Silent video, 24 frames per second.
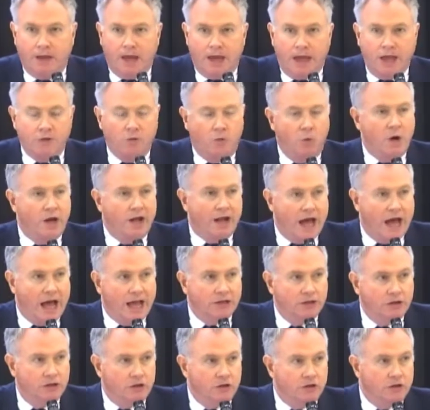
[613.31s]
And what
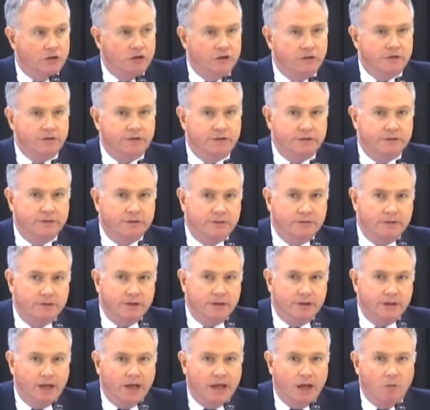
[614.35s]
I learned
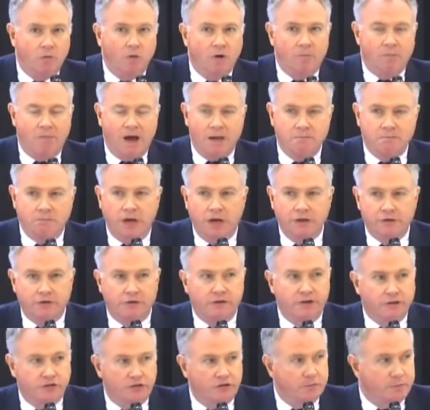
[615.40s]
and what my
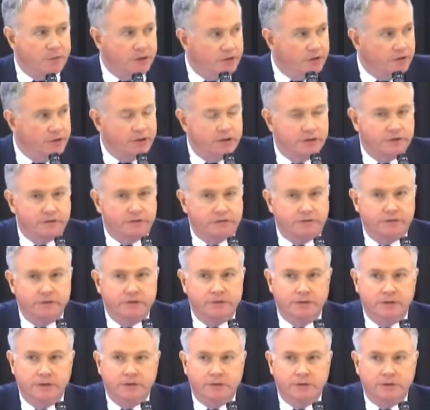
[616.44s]
mother experienced